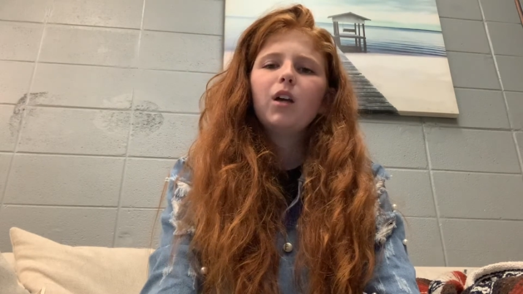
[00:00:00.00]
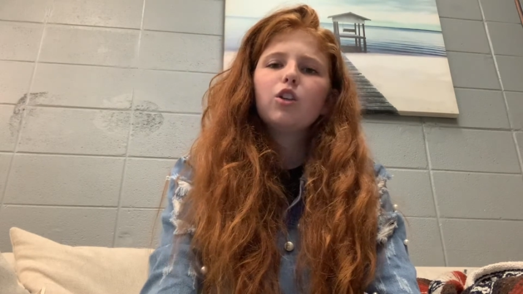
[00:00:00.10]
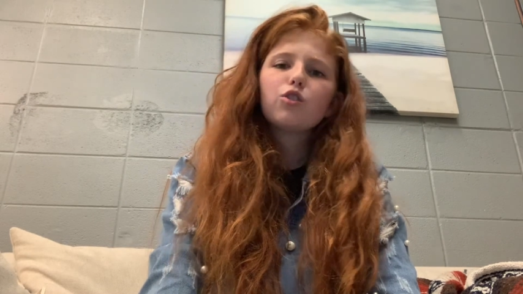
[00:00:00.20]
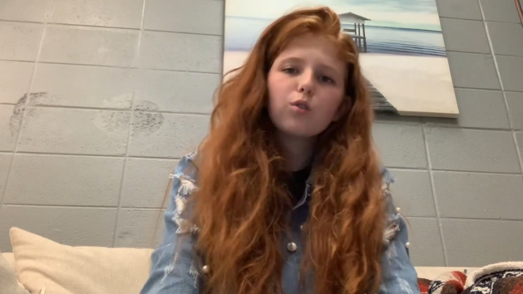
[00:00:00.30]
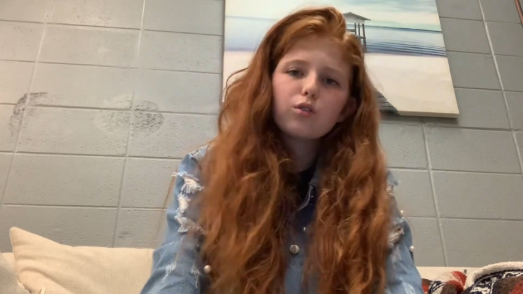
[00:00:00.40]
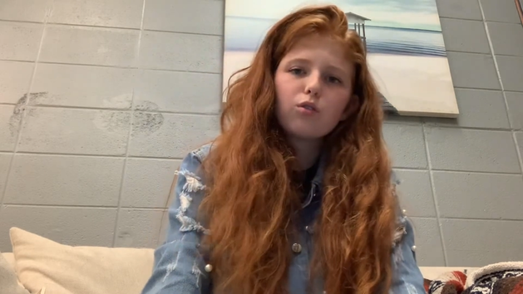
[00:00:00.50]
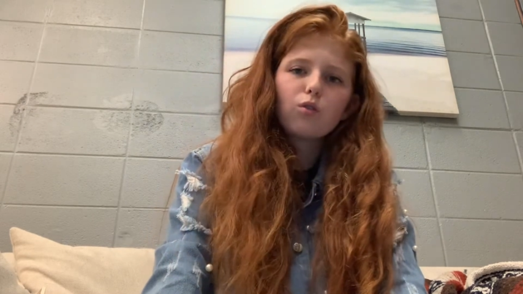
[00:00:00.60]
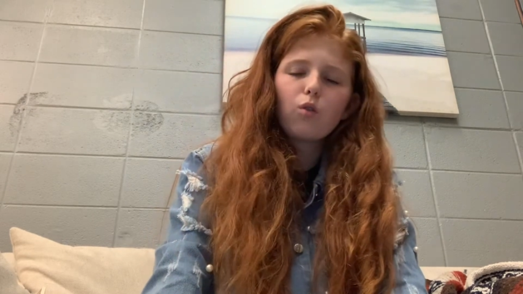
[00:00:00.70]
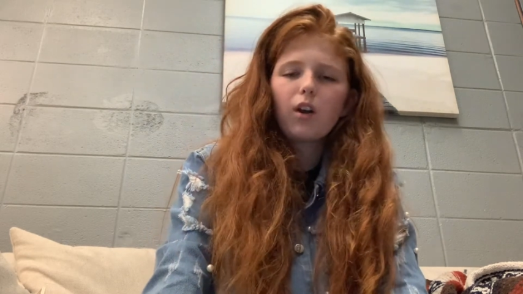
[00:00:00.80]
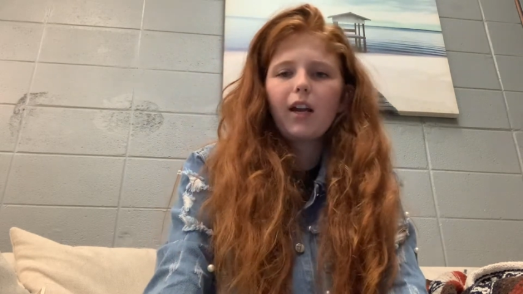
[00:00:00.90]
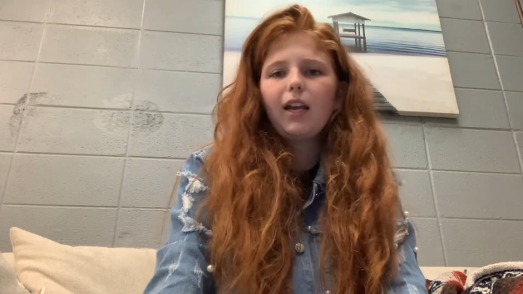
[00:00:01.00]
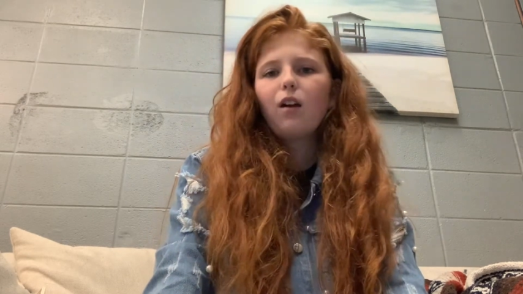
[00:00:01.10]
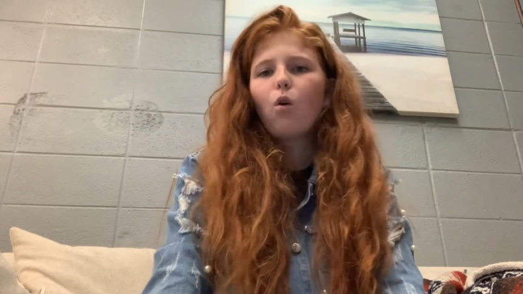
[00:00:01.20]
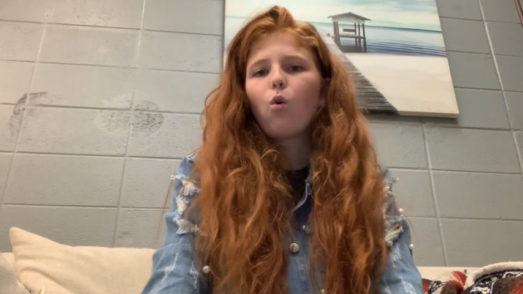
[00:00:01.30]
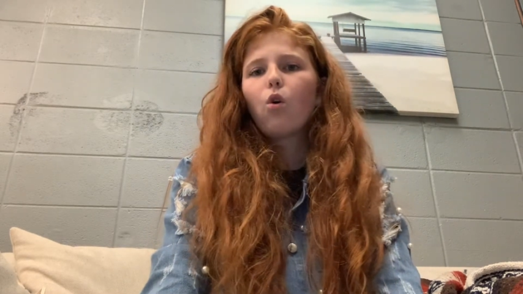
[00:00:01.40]
short story
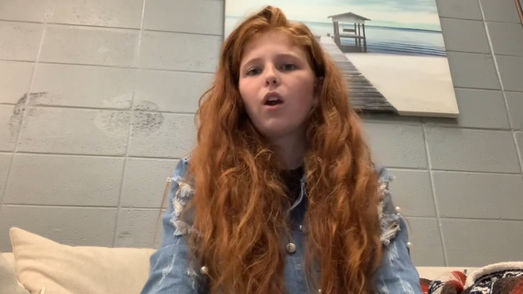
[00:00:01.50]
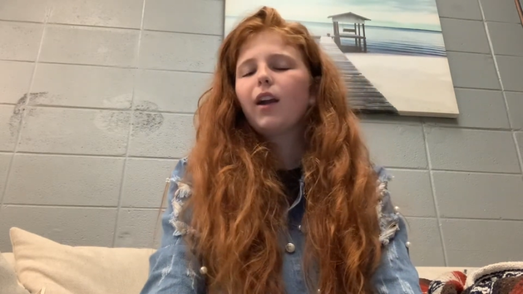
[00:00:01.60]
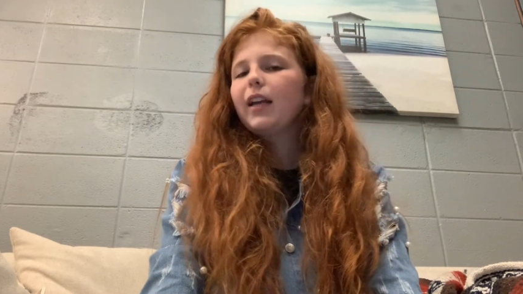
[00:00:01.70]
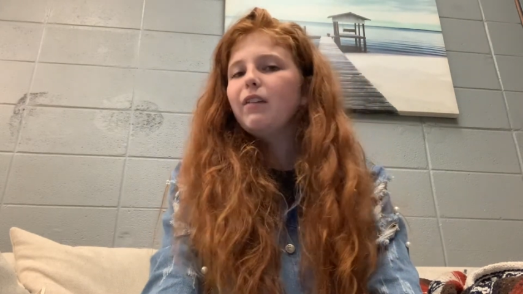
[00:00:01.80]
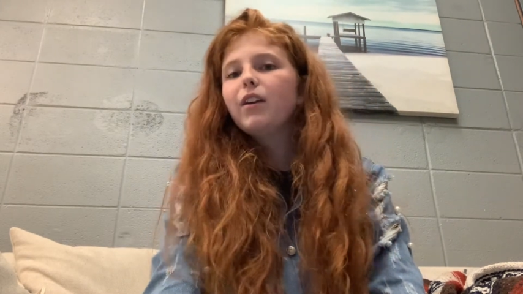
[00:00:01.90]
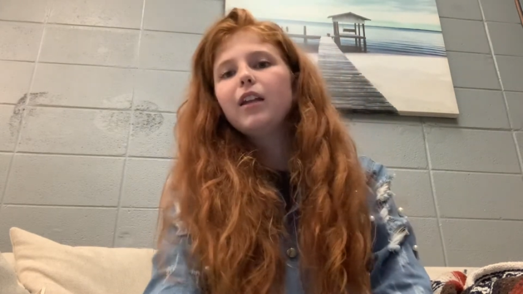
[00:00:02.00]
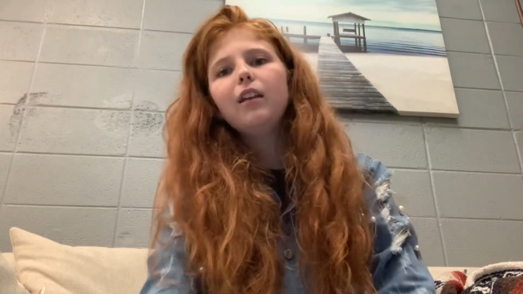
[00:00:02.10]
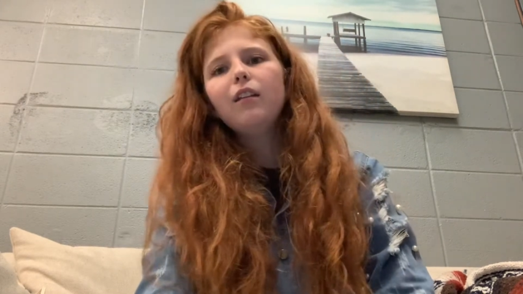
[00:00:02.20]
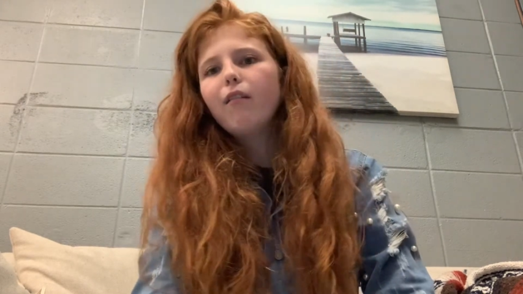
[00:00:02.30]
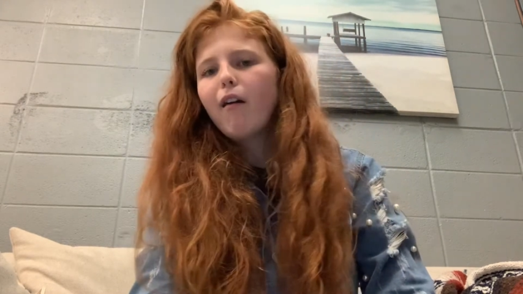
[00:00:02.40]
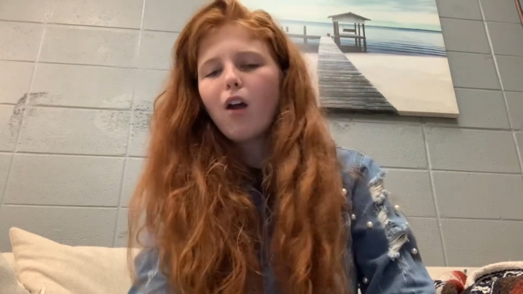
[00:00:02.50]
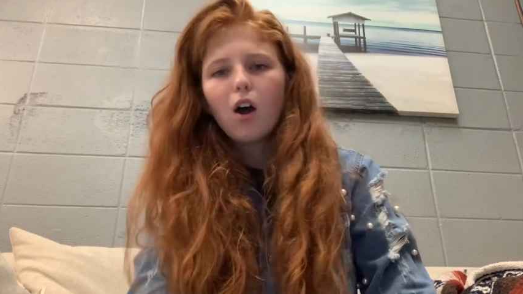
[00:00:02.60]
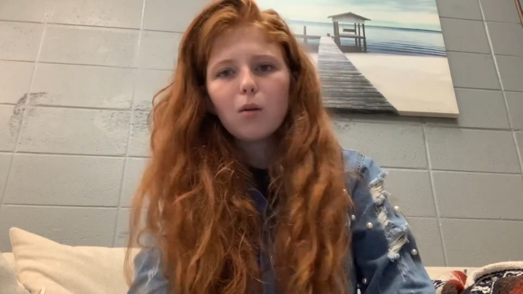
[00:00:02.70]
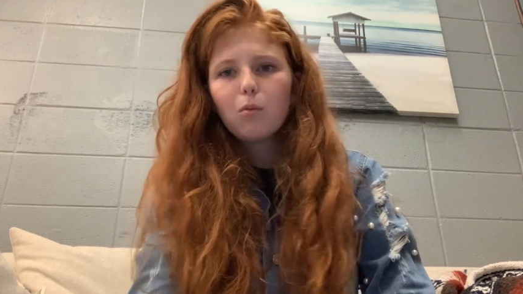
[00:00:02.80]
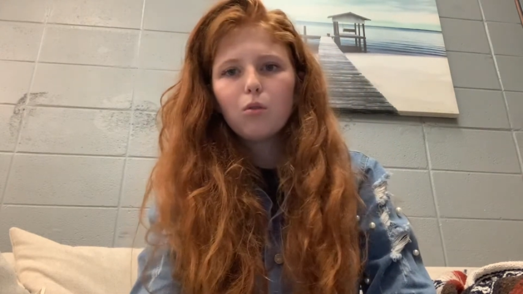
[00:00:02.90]
or even an
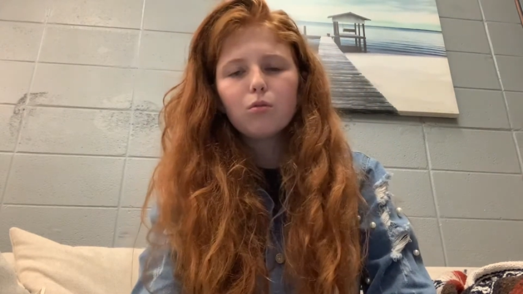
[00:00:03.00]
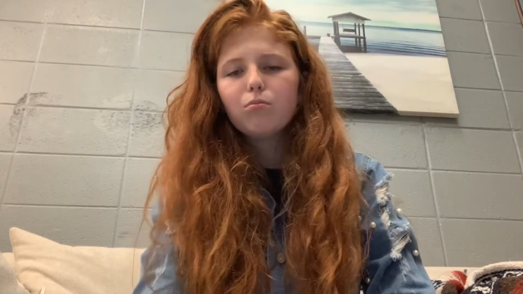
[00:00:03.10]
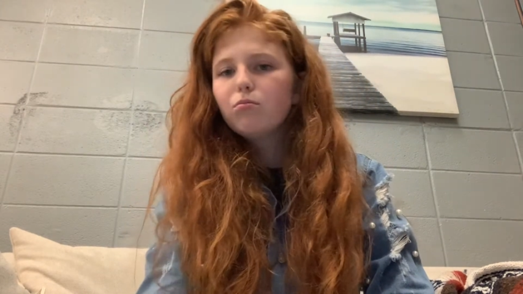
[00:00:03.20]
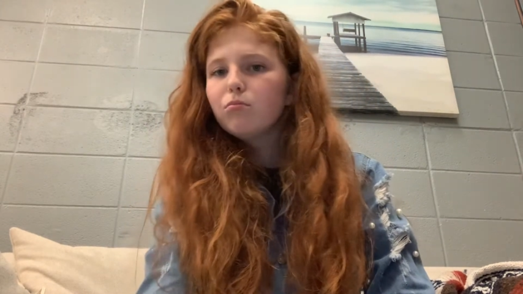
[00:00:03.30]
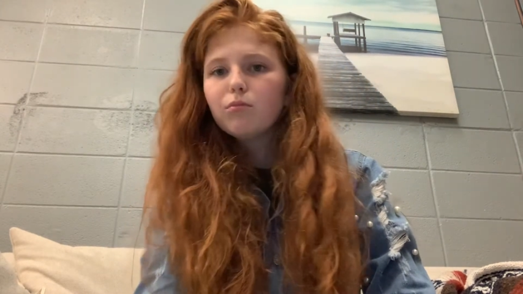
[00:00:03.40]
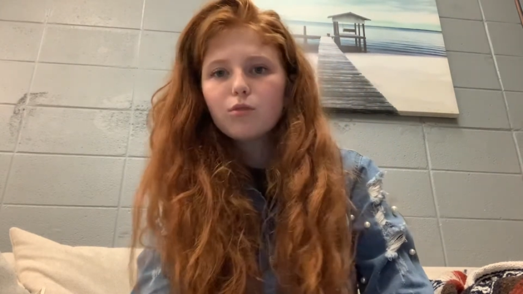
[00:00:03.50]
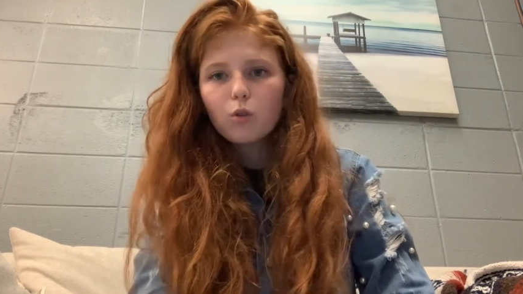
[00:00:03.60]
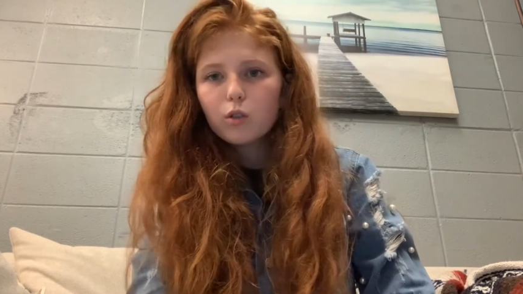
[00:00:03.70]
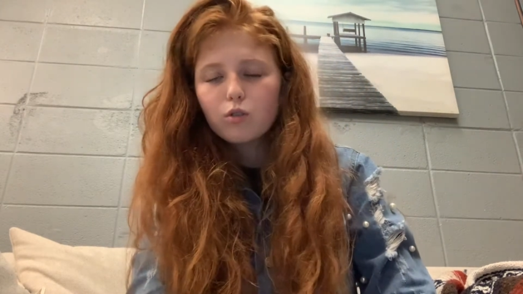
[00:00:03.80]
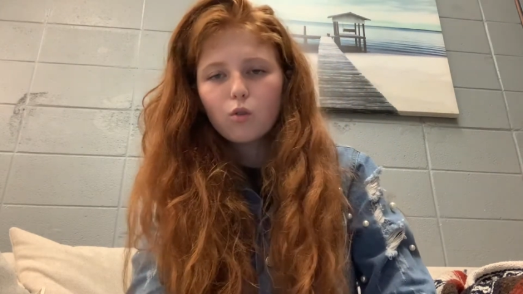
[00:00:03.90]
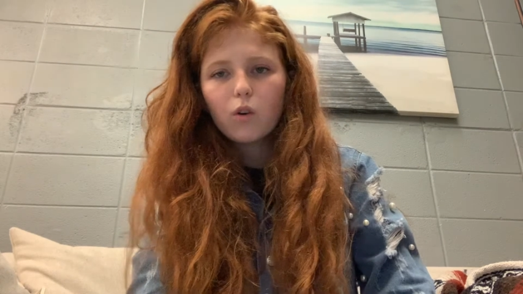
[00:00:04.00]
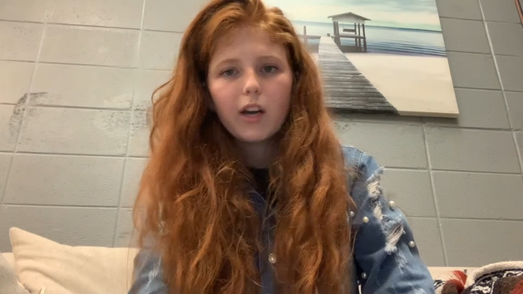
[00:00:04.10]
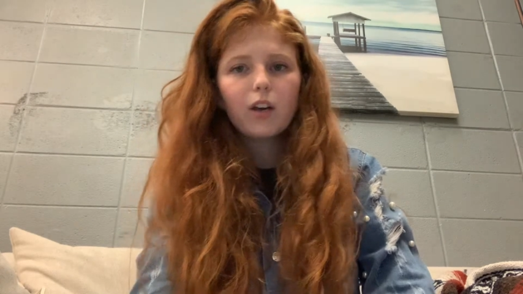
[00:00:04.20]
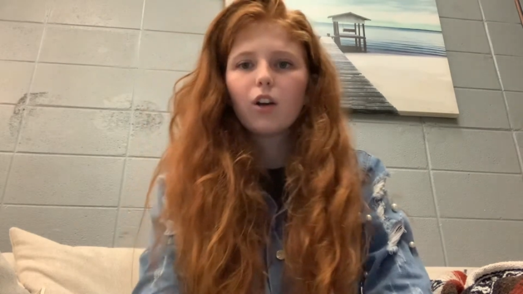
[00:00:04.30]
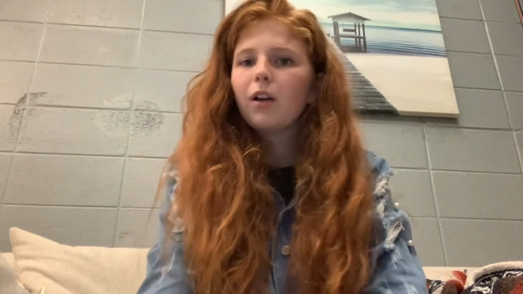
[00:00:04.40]
audible short story
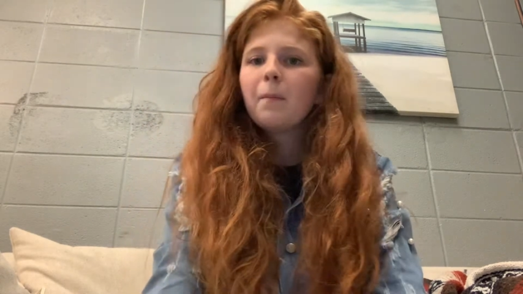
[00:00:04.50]
or